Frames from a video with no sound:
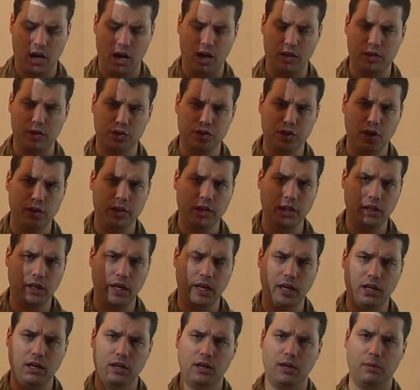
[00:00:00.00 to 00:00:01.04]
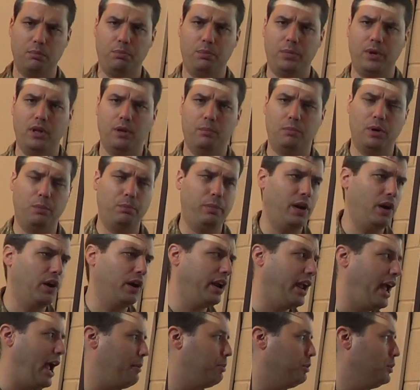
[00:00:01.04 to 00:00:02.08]
There's nothing like comparing
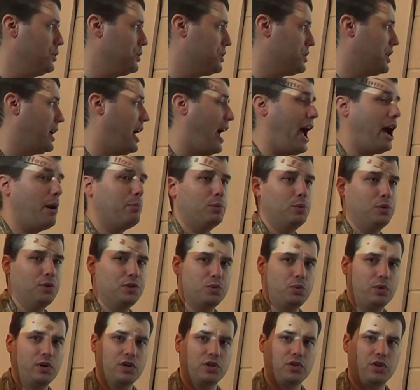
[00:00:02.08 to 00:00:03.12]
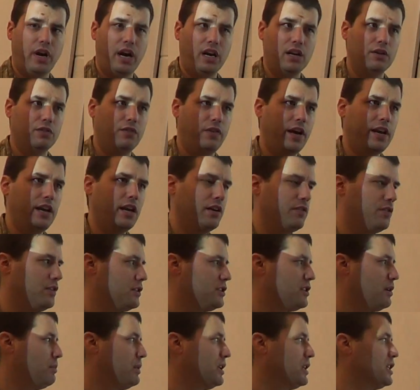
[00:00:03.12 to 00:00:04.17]
apples to apples when you're trying to find out if there's
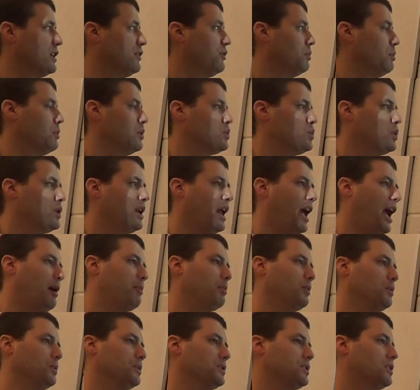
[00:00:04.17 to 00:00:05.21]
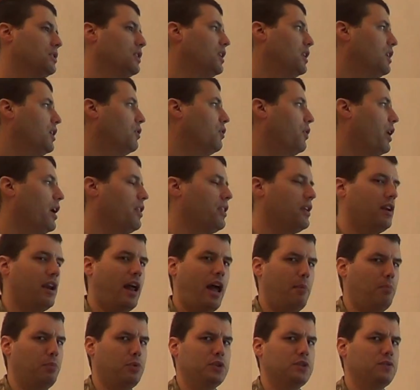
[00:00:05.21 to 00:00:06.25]
something different between apples rather than
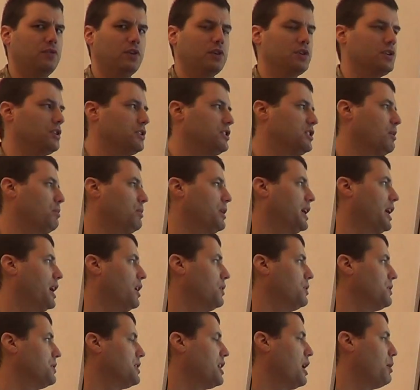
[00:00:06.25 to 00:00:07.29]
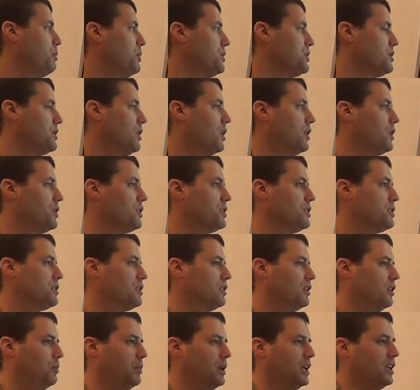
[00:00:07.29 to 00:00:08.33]
apples versus something else, apples and oranges.
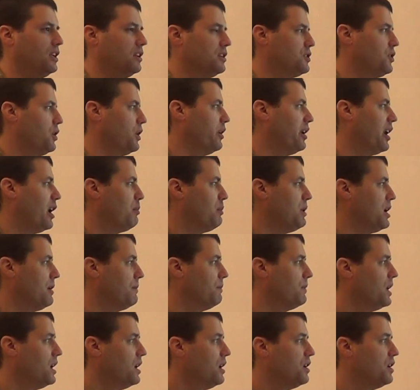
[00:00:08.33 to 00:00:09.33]
Let me show you what I mean.